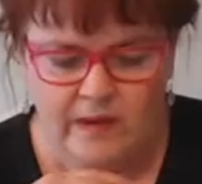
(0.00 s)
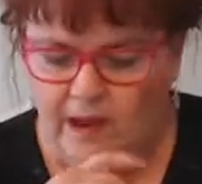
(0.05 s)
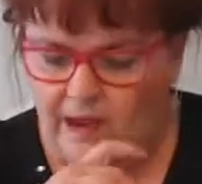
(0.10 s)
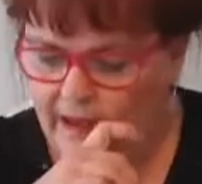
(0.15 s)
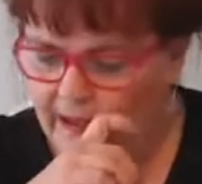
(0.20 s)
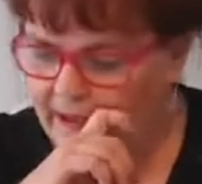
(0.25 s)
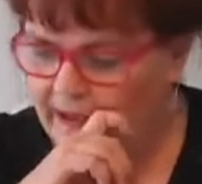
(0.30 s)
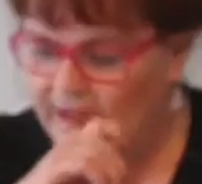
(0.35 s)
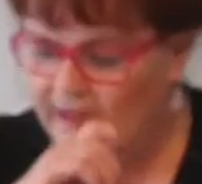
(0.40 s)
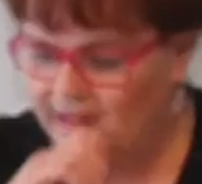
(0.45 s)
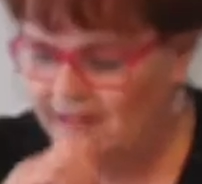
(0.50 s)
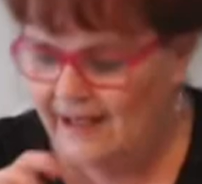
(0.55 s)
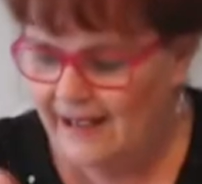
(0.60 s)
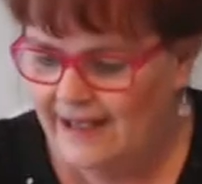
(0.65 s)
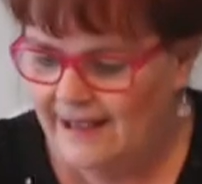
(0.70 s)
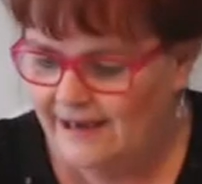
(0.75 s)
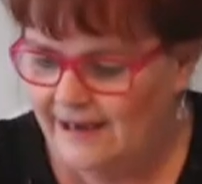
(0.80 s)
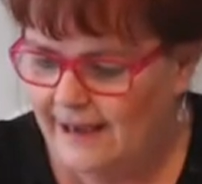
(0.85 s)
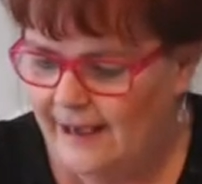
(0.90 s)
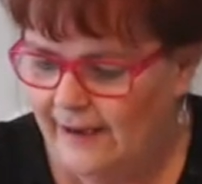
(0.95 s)
And
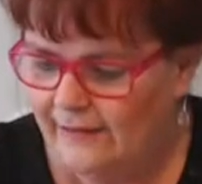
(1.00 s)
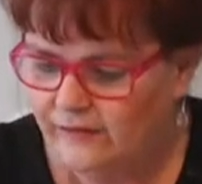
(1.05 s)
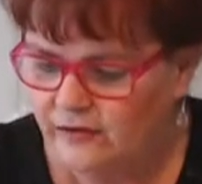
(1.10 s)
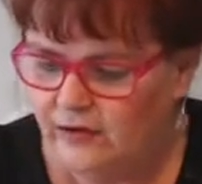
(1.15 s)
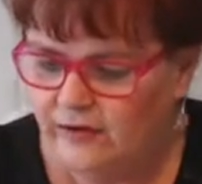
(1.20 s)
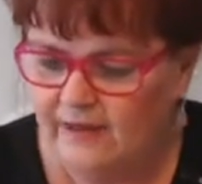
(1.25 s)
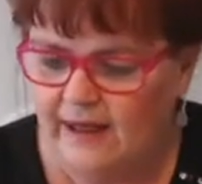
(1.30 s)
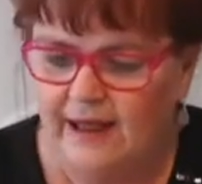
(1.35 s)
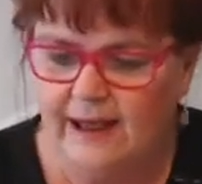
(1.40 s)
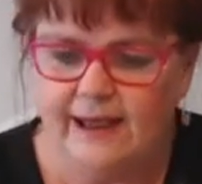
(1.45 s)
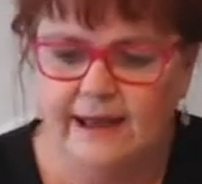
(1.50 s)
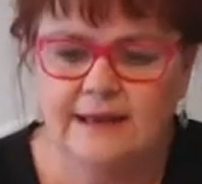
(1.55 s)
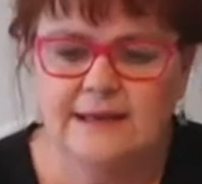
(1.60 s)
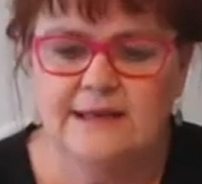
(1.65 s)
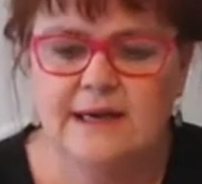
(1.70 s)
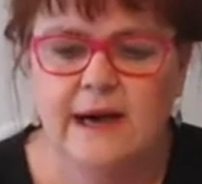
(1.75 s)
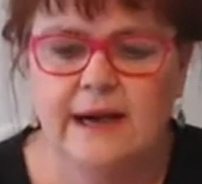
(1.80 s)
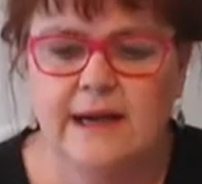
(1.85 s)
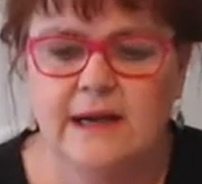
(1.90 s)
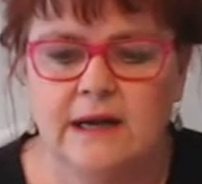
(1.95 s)
then after
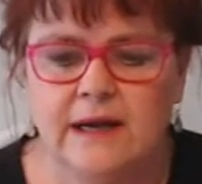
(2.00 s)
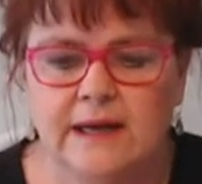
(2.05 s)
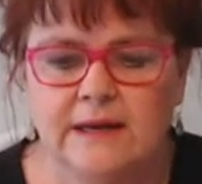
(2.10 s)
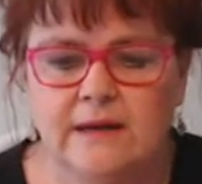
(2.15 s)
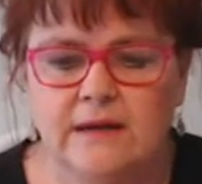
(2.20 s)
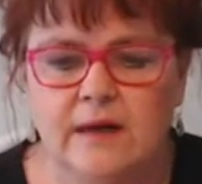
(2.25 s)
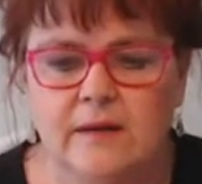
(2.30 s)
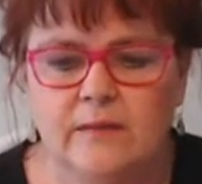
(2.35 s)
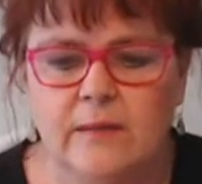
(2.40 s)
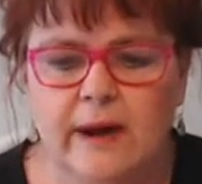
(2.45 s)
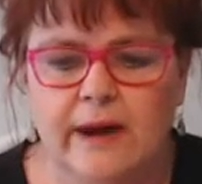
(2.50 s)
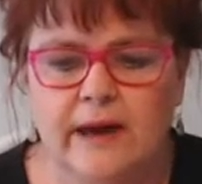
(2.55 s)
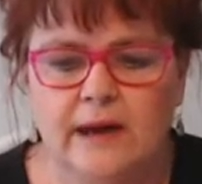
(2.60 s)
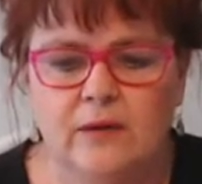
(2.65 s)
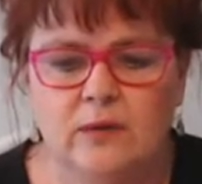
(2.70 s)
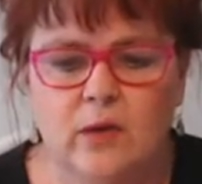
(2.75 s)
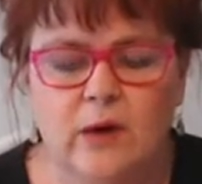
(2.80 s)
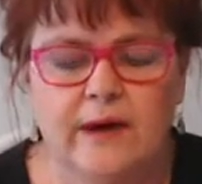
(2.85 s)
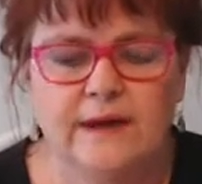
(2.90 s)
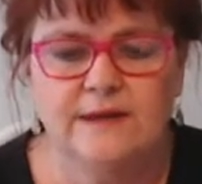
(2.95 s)
that, I cut my
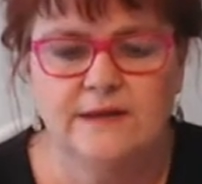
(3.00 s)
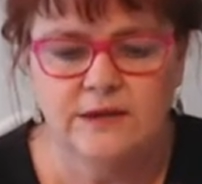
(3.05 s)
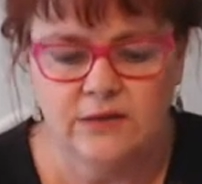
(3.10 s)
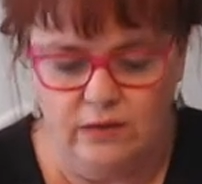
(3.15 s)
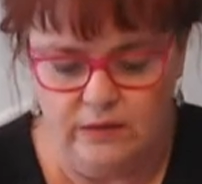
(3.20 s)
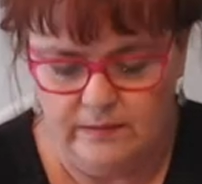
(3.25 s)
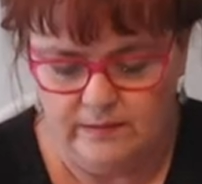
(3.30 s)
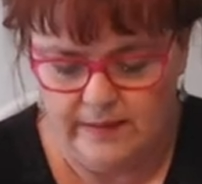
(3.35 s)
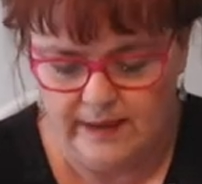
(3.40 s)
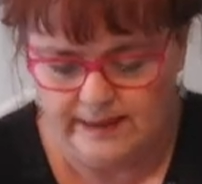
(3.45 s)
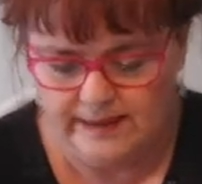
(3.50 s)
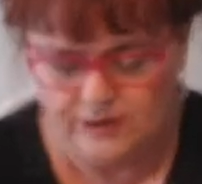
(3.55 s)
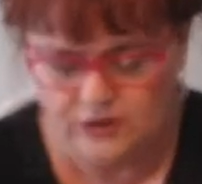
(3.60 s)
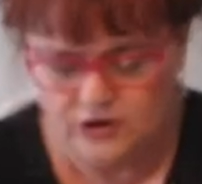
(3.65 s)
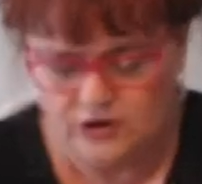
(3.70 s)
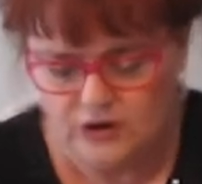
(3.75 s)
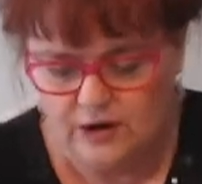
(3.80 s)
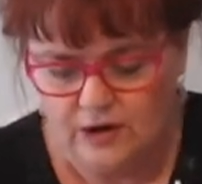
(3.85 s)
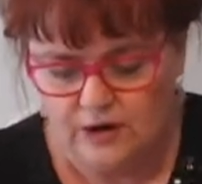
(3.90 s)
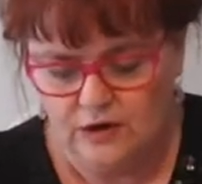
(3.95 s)
rhinestone
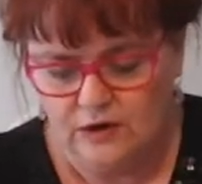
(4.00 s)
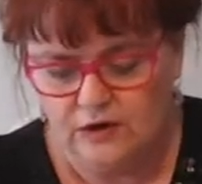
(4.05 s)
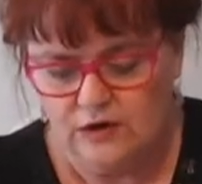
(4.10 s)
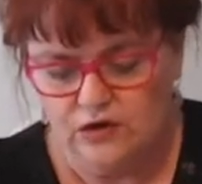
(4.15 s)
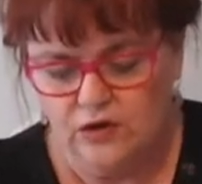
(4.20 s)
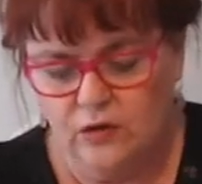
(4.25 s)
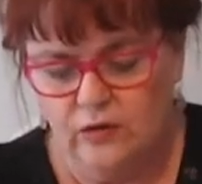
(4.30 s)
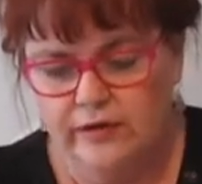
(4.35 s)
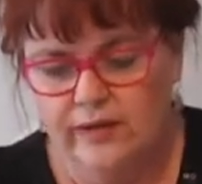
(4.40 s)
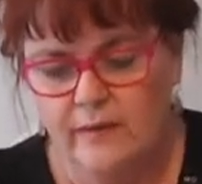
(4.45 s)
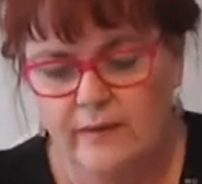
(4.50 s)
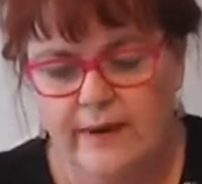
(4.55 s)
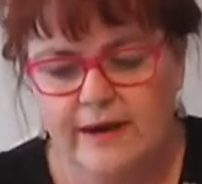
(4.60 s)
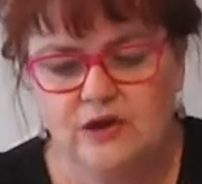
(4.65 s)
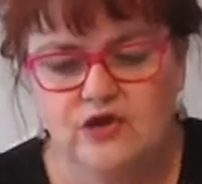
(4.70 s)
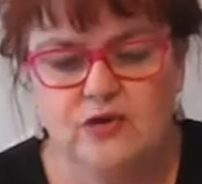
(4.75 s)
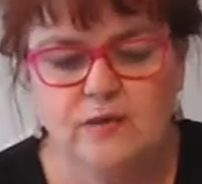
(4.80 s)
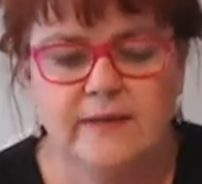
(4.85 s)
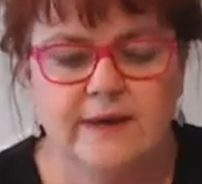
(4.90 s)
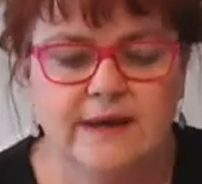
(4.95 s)
mesh. So the
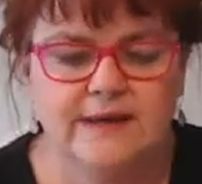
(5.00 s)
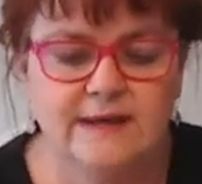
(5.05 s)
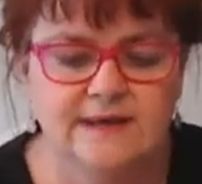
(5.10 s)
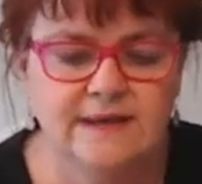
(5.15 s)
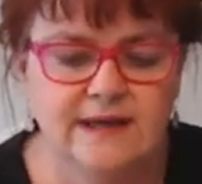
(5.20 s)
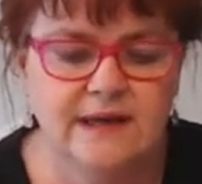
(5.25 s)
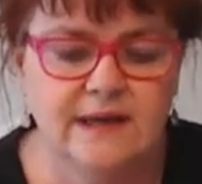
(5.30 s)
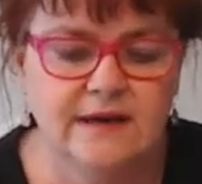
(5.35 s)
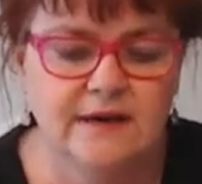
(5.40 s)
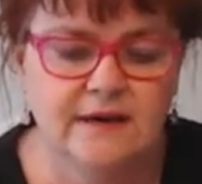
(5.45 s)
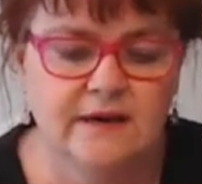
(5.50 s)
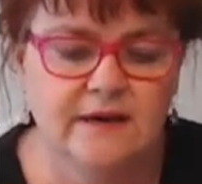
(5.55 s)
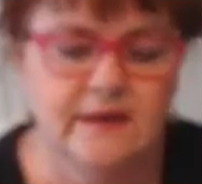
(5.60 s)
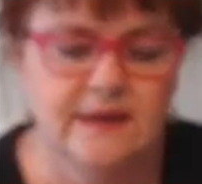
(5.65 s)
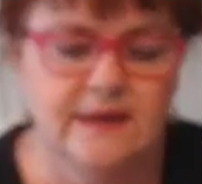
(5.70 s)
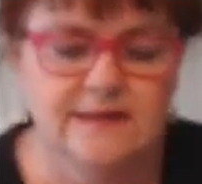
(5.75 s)
measurements here is